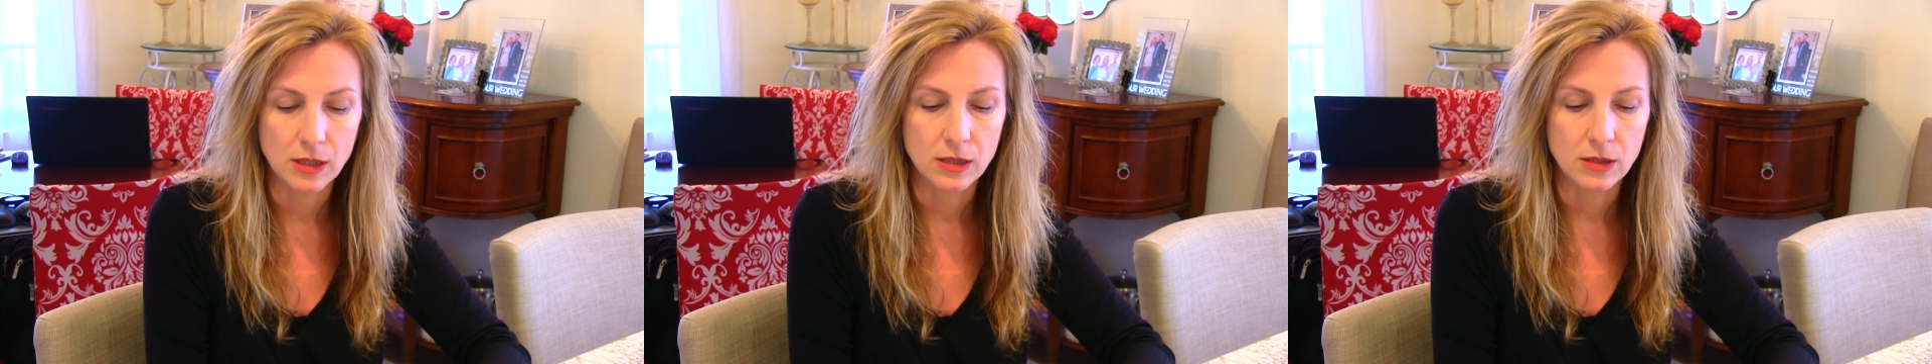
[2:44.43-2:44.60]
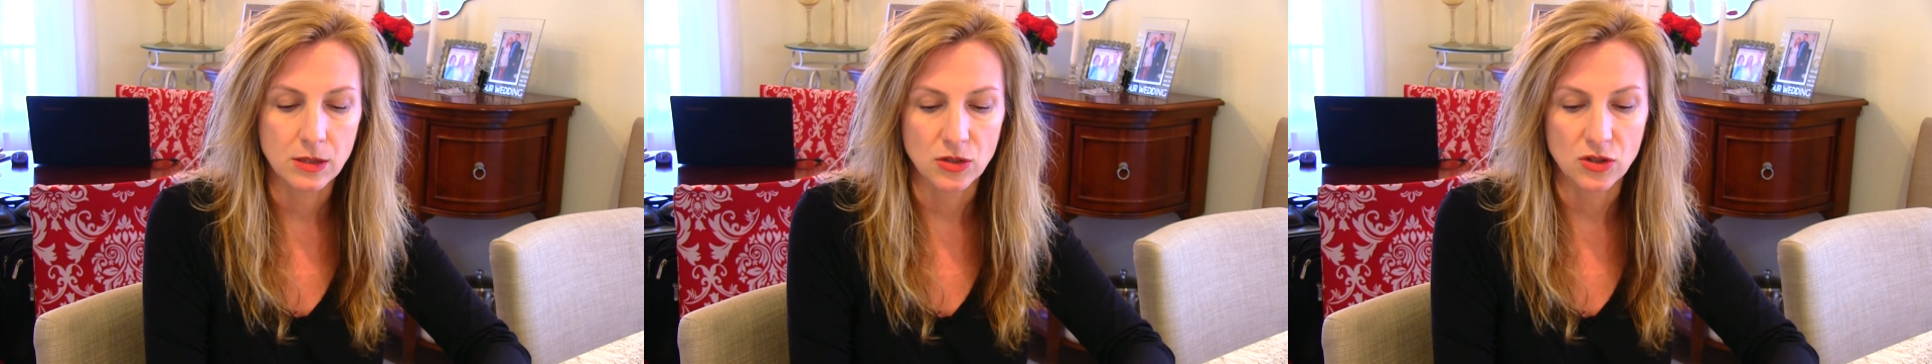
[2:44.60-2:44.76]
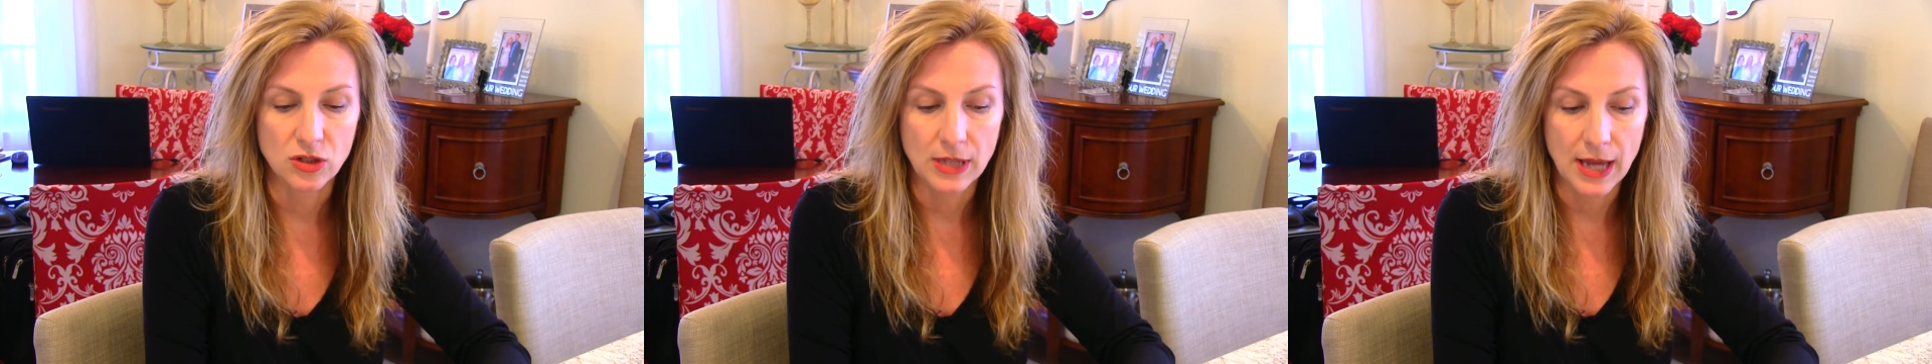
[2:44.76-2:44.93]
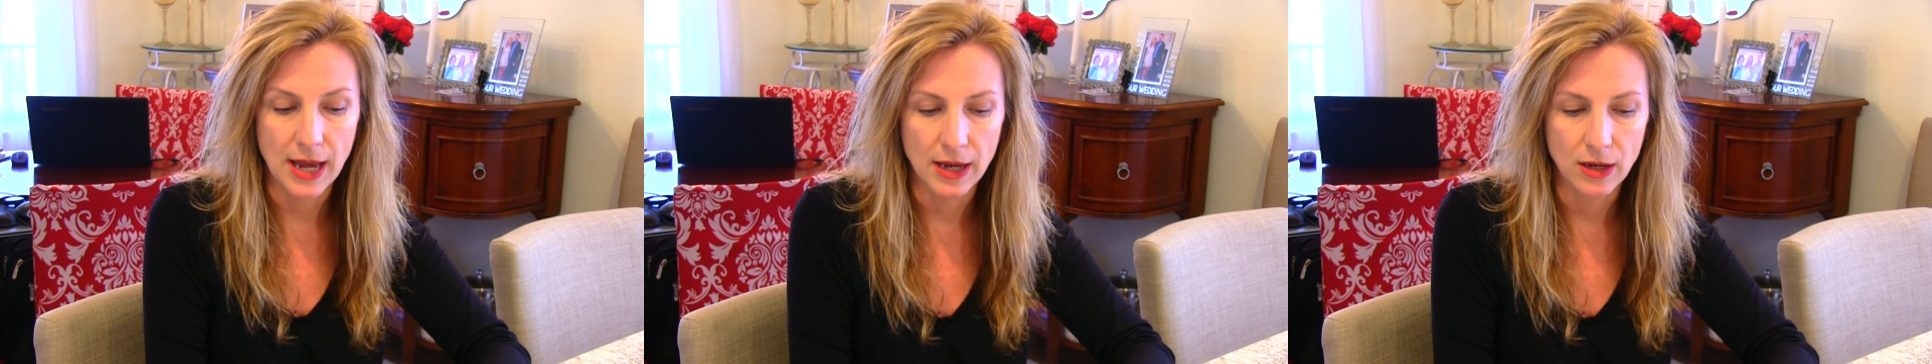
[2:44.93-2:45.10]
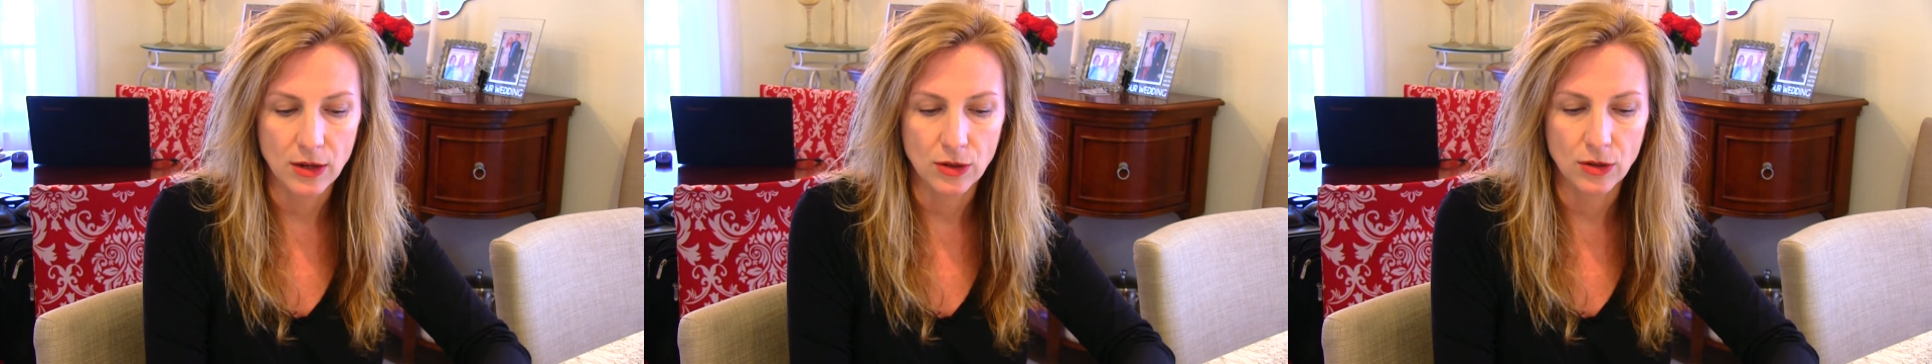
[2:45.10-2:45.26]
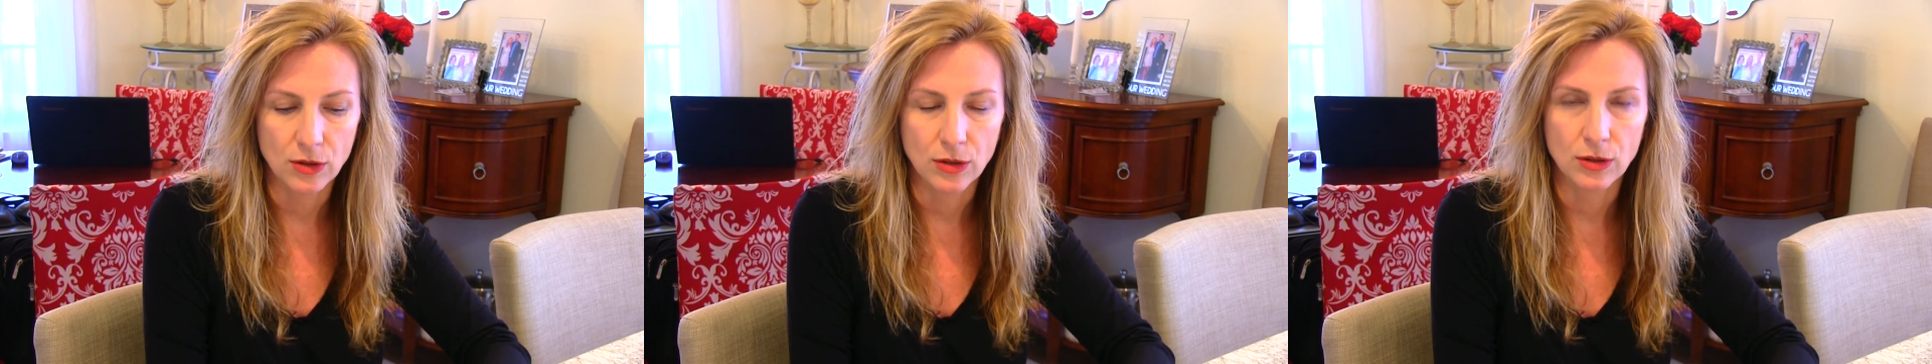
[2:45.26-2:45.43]
such as
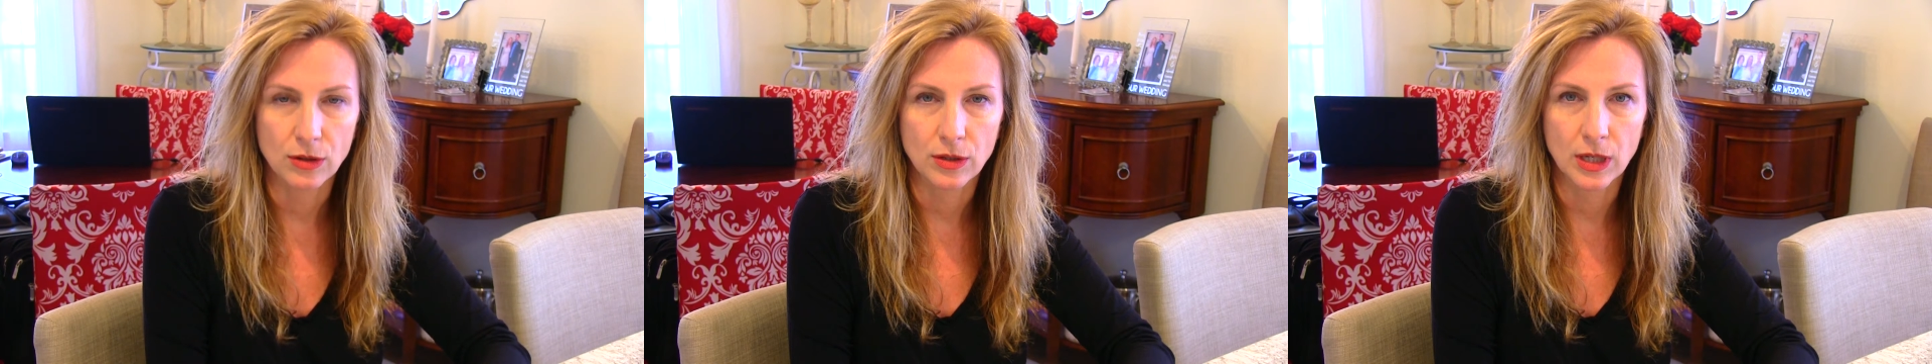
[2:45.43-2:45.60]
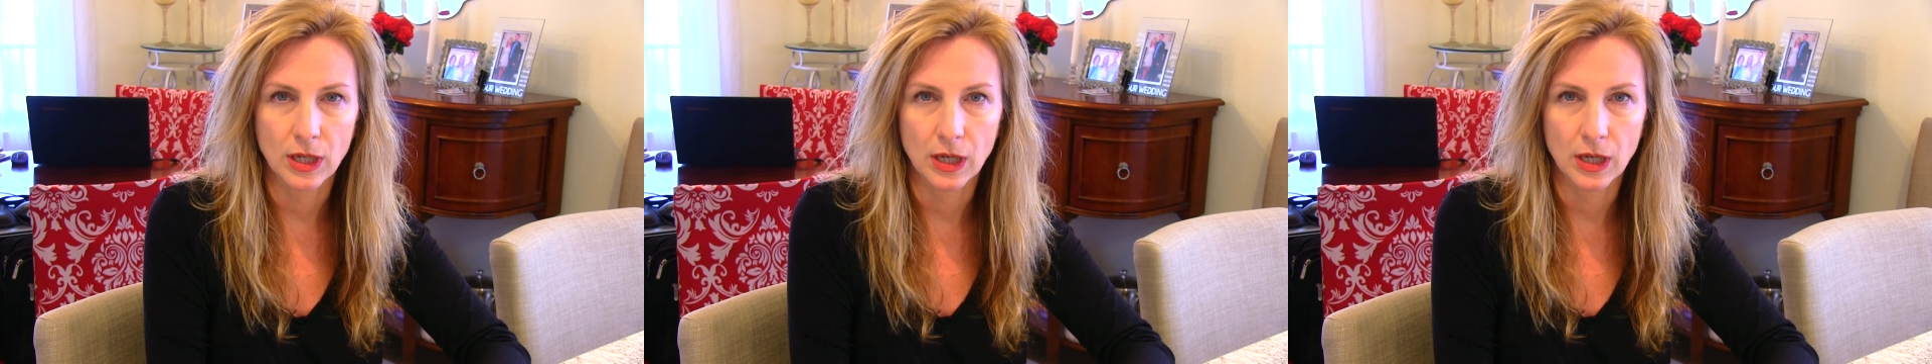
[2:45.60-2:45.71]
anger